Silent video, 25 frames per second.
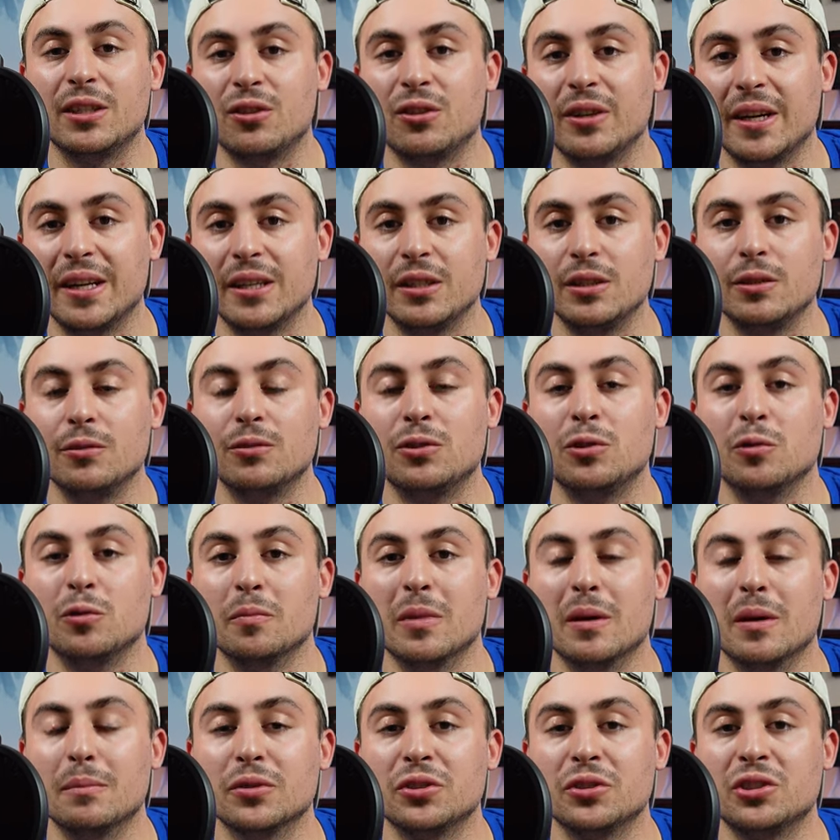I did create a
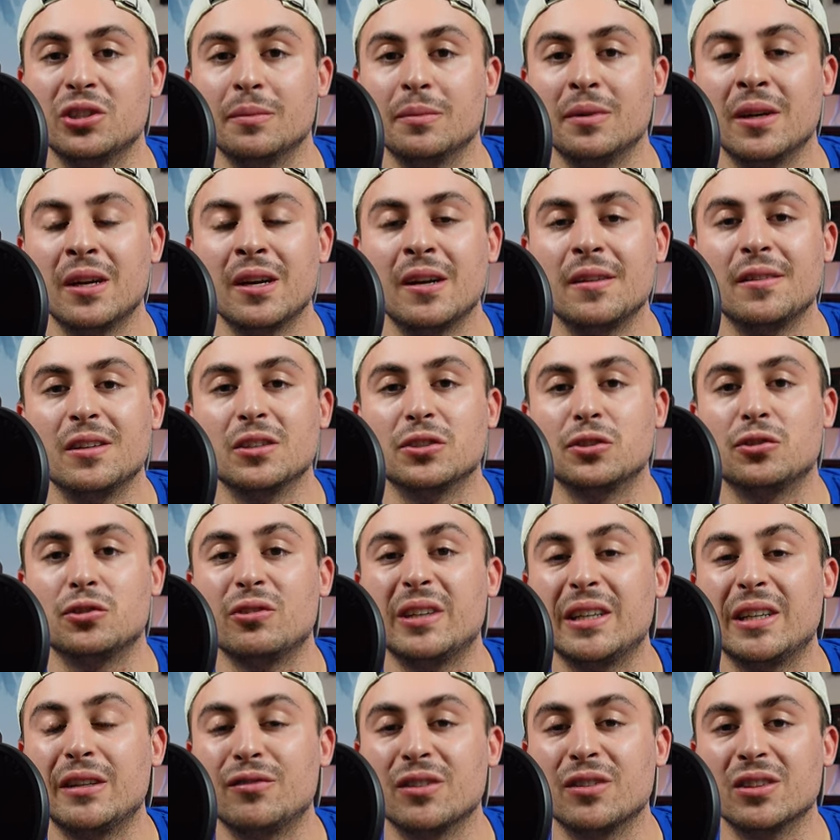YouTube membership.
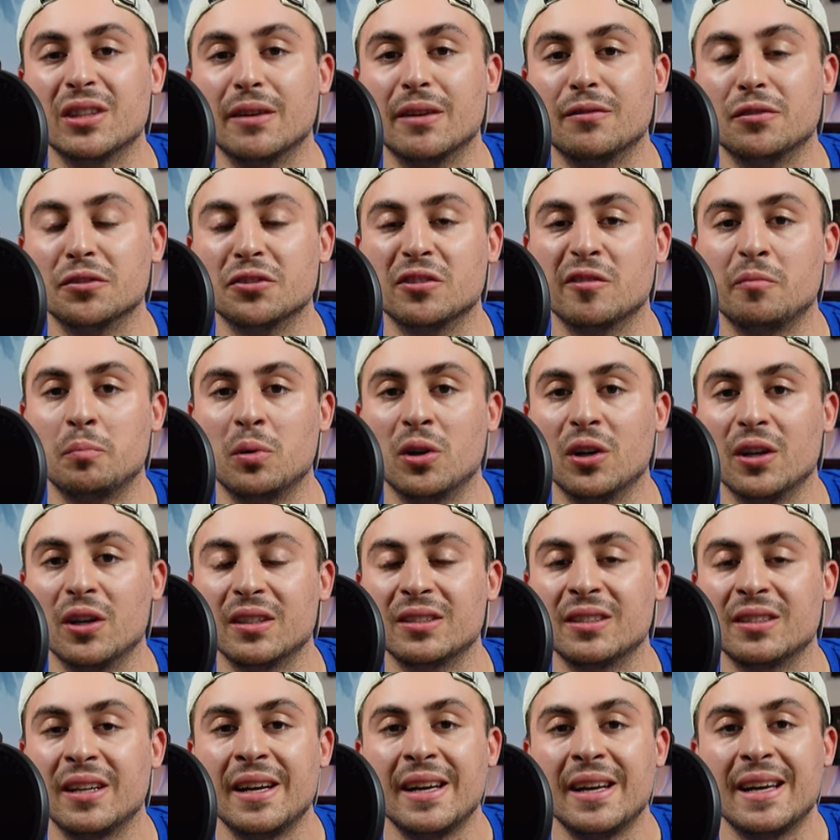There's three different levels of
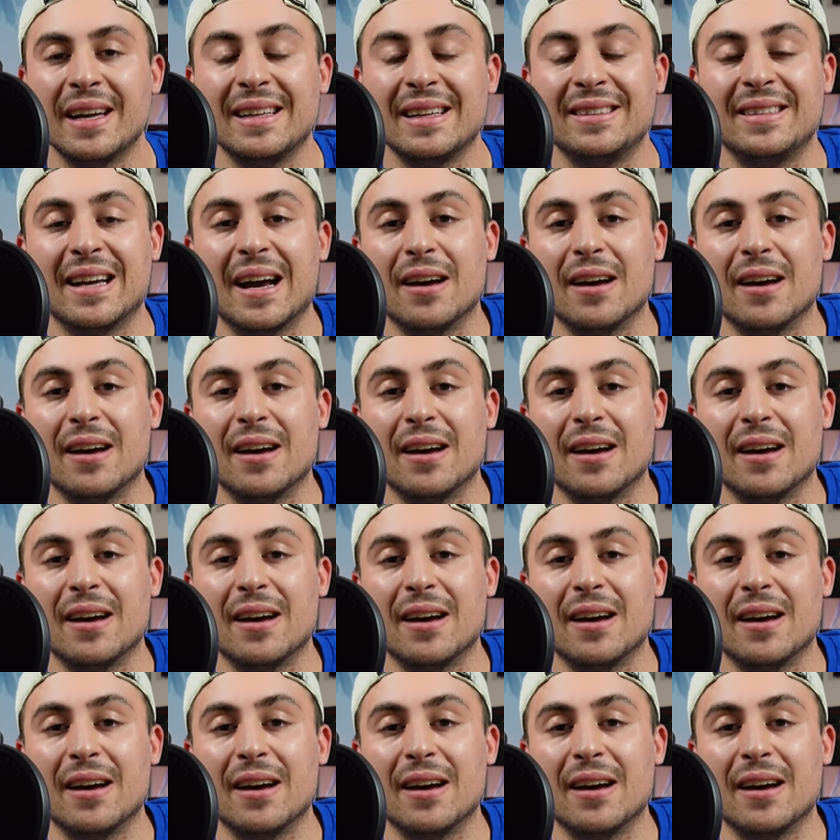perks.